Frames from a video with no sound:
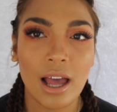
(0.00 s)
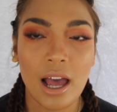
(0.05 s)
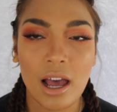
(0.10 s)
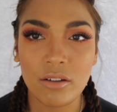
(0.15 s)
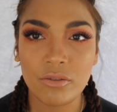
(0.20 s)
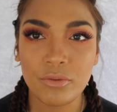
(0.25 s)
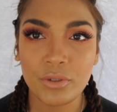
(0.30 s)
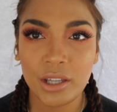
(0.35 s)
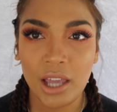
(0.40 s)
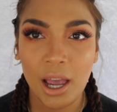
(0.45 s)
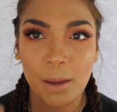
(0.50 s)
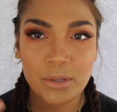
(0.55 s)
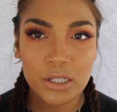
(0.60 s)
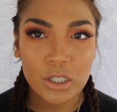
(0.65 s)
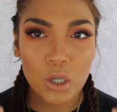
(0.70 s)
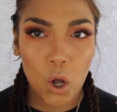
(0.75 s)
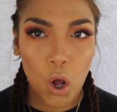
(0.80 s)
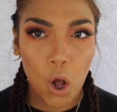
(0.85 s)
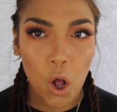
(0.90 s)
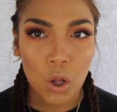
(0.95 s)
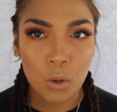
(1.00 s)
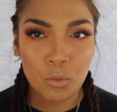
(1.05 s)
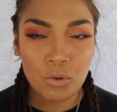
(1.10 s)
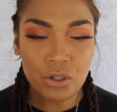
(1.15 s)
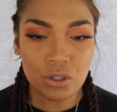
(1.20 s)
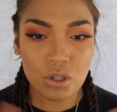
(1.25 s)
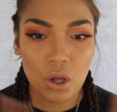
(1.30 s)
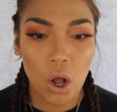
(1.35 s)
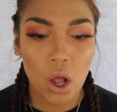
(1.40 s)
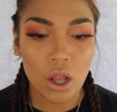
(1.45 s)
I've kept it
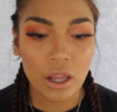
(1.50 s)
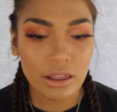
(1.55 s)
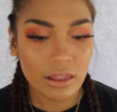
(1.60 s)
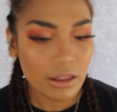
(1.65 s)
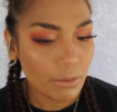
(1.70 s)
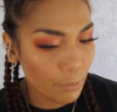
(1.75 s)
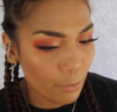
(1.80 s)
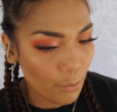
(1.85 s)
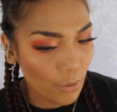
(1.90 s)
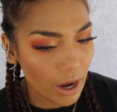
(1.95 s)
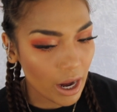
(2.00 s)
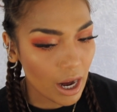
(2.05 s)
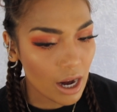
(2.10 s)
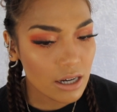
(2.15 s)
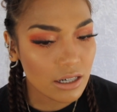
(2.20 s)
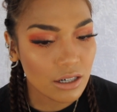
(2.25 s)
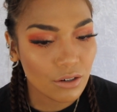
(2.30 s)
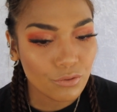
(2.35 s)
almost all in the brand.